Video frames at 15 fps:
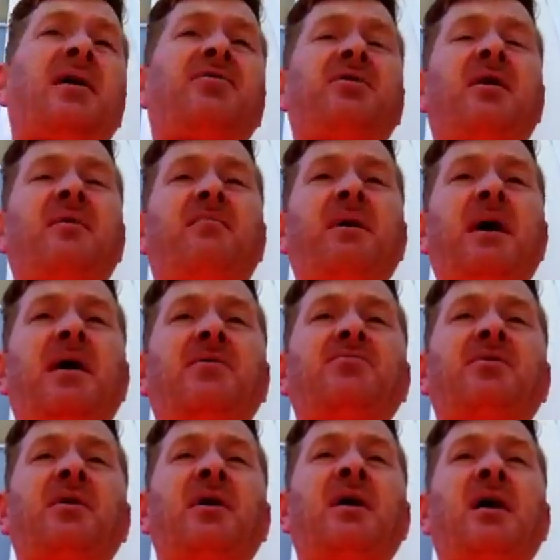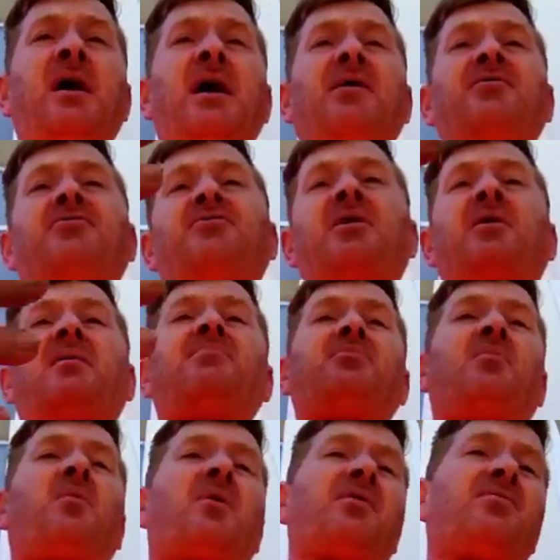at the event and set up
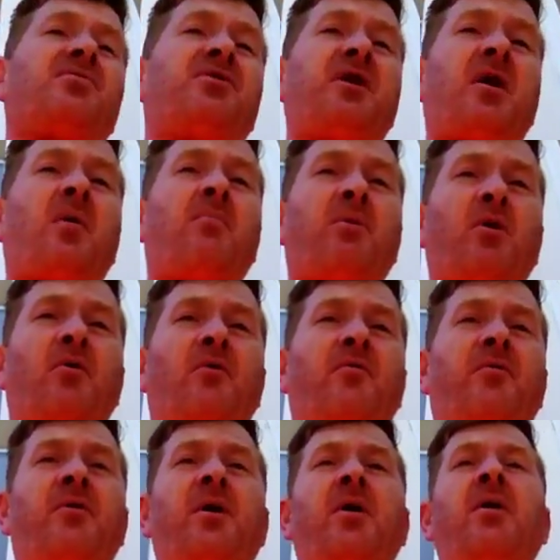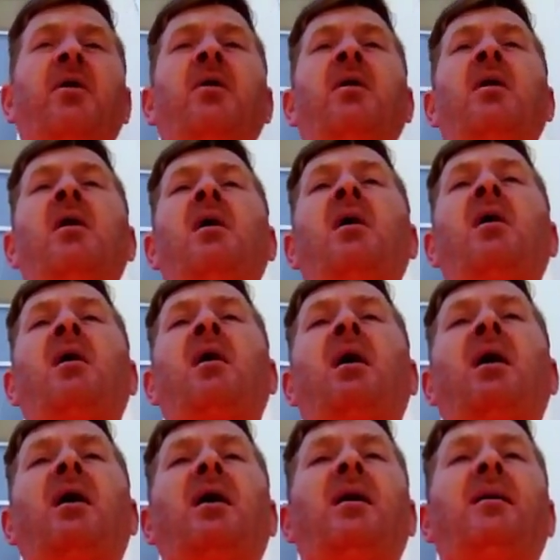to work their booth,
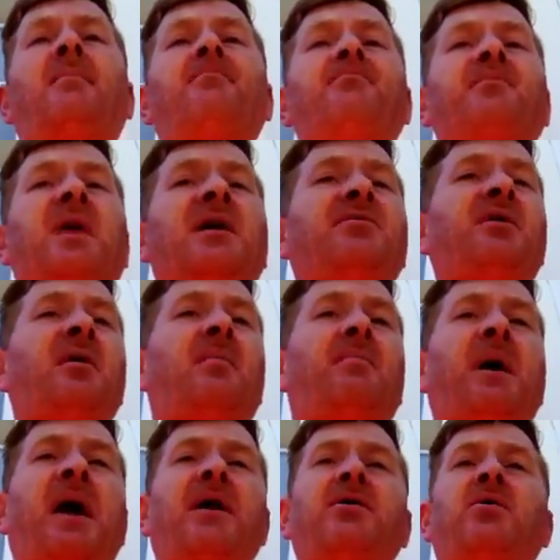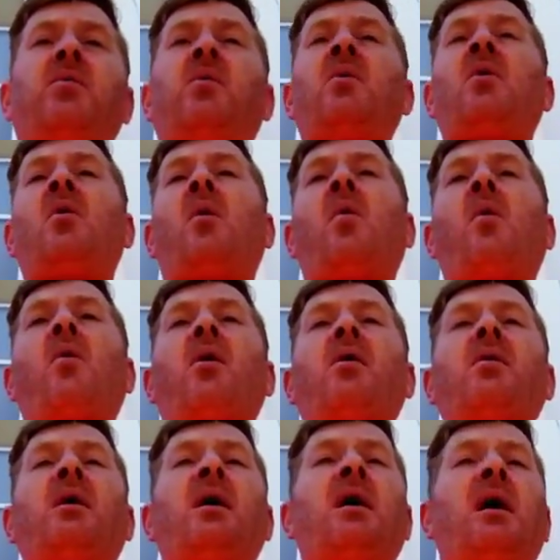and they'll pay you. Or